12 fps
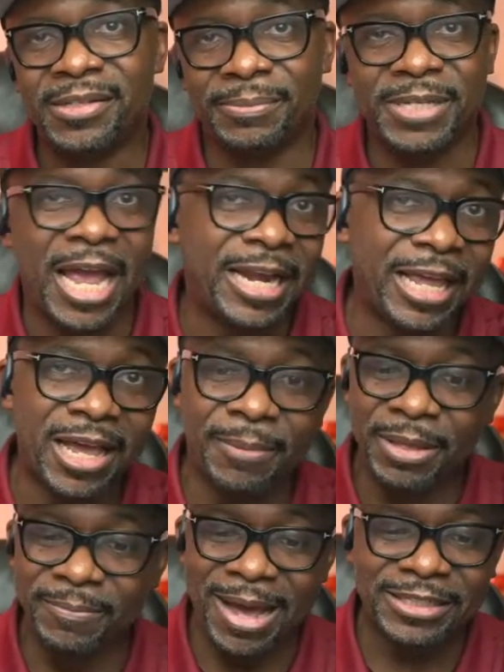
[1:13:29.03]
Sometimes they
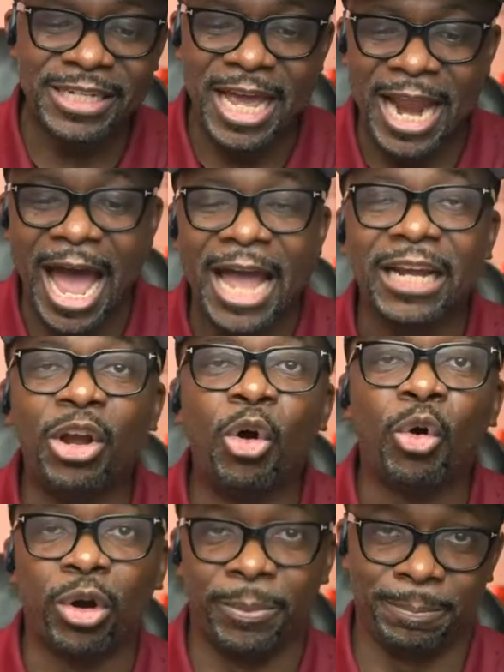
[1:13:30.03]
come in my chat, I
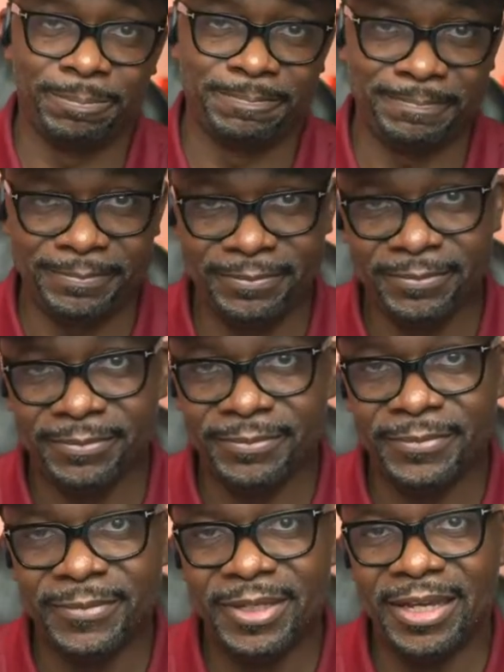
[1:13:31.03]
ignore
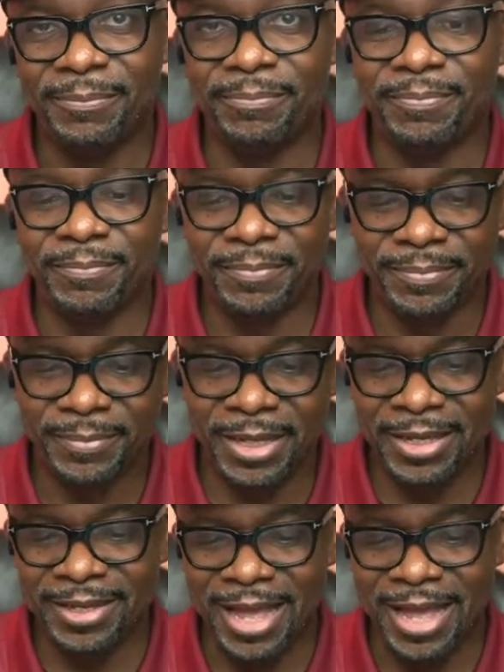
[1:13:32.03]
them.